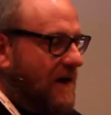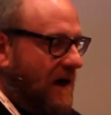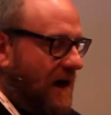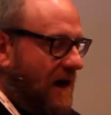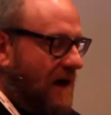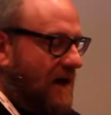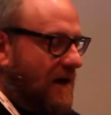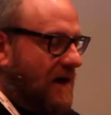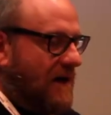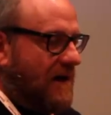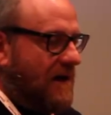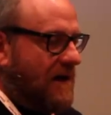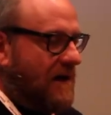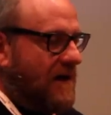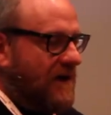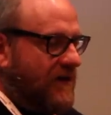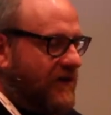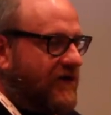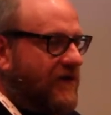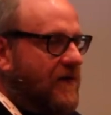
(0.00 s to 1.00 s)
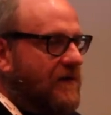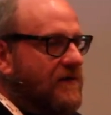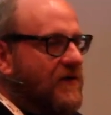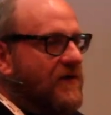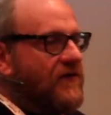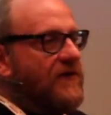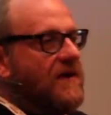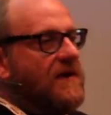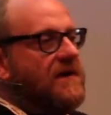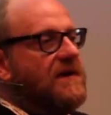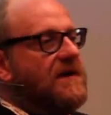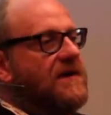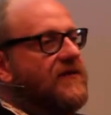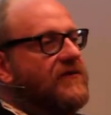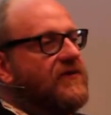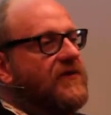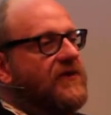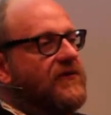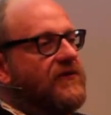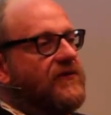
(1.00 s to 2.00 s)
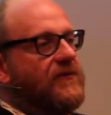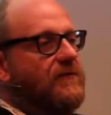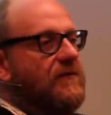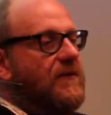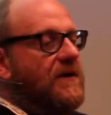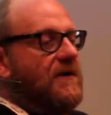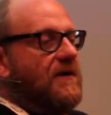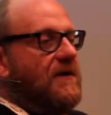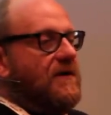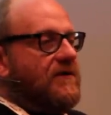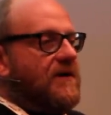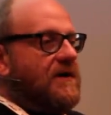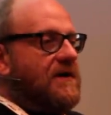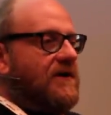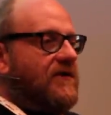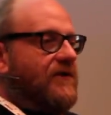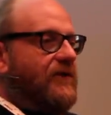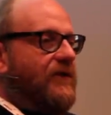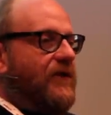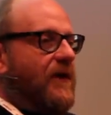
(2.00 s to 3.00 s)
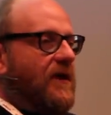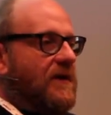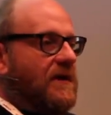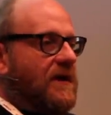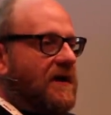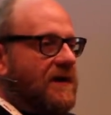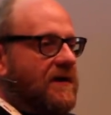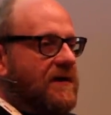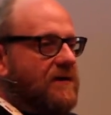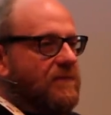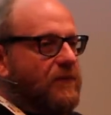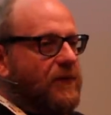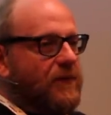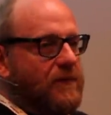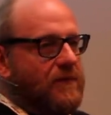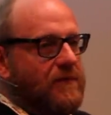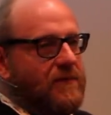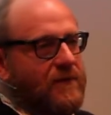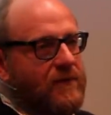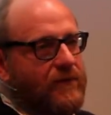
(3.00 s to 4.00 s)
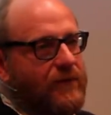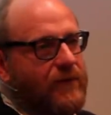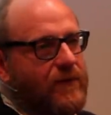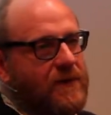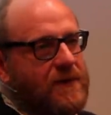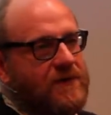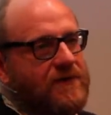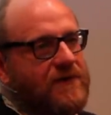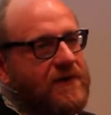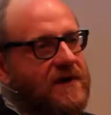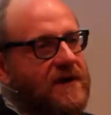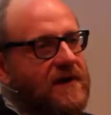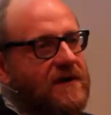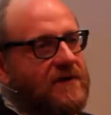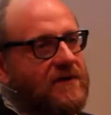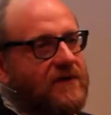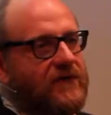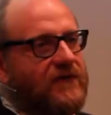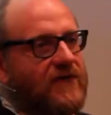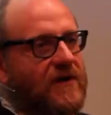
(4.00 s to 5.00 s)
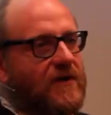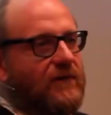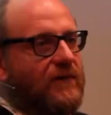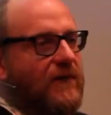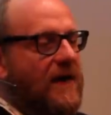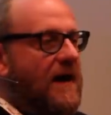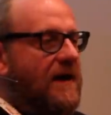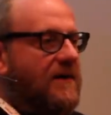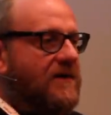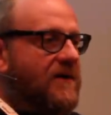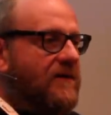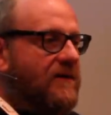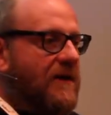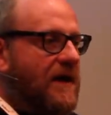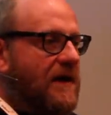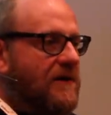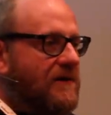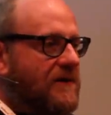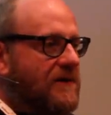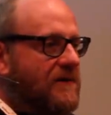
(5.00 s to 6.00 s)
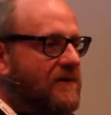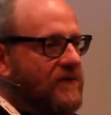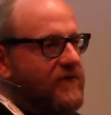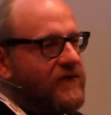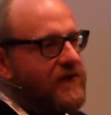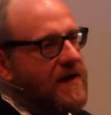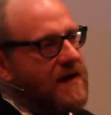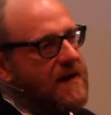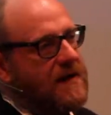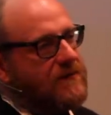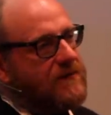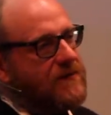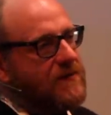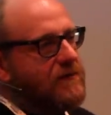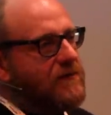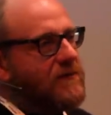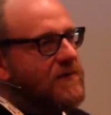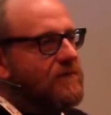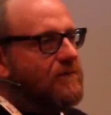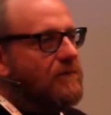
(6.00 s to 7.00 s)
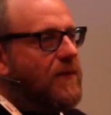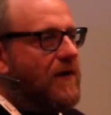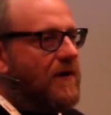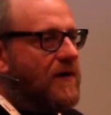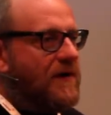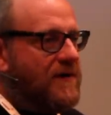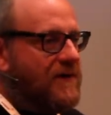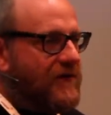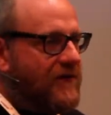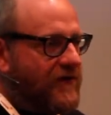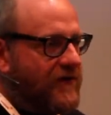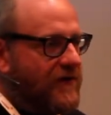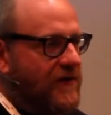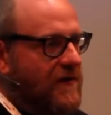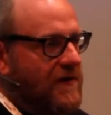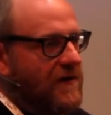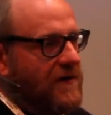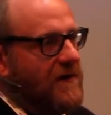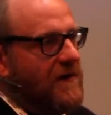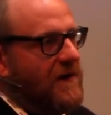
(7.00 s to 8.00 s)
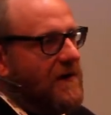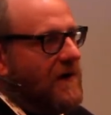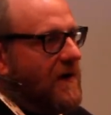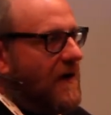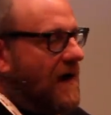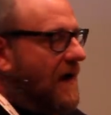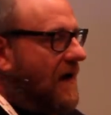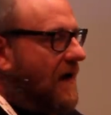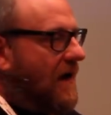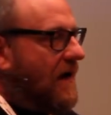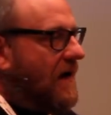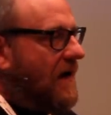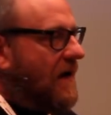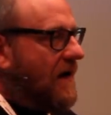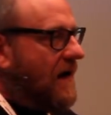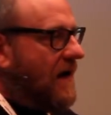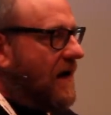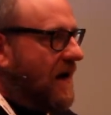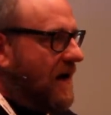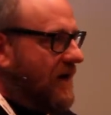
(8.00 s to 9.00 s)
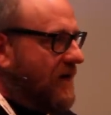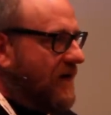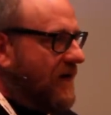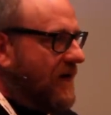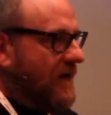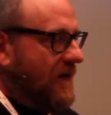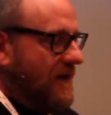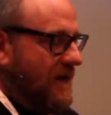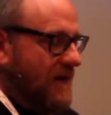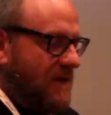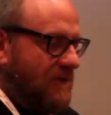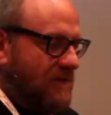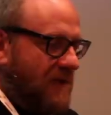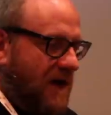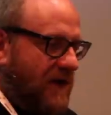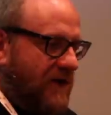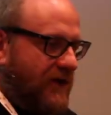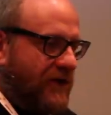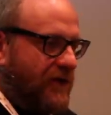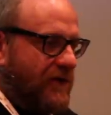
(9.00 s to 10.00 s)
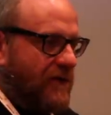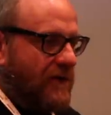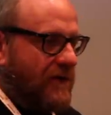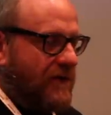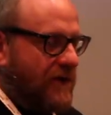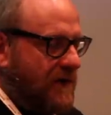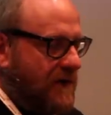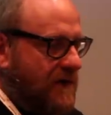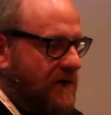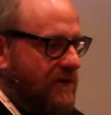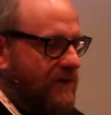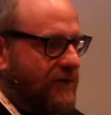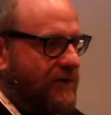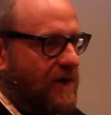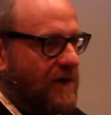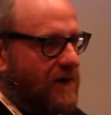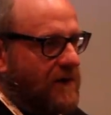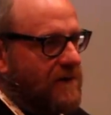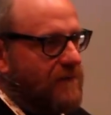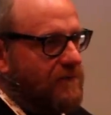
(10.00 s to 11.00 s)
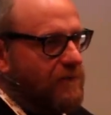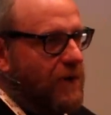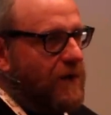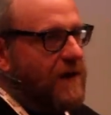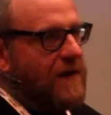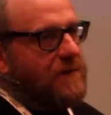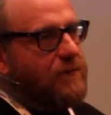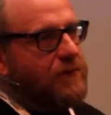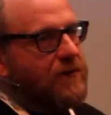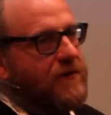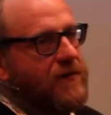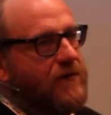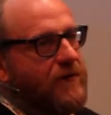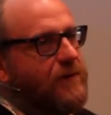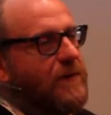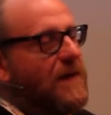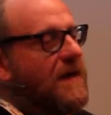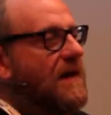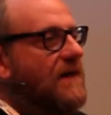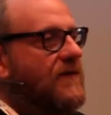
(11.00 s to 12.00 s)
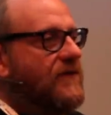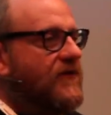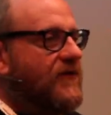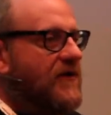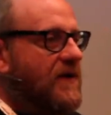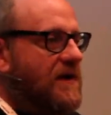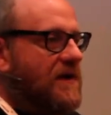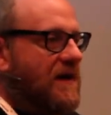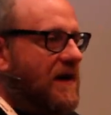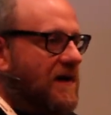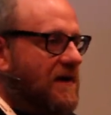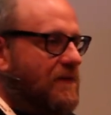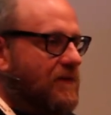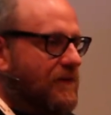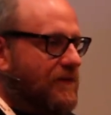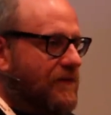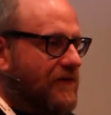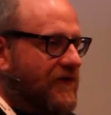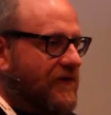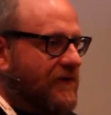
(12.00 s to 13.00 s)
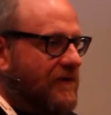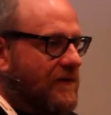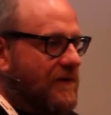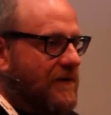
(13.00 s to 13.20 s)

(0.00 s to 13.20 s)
uh, a serious in-ear system, then it's vitally important for you to get yourself active aerials, aerial combiners, uh, and make sure that you've got bulletproof BNC cables,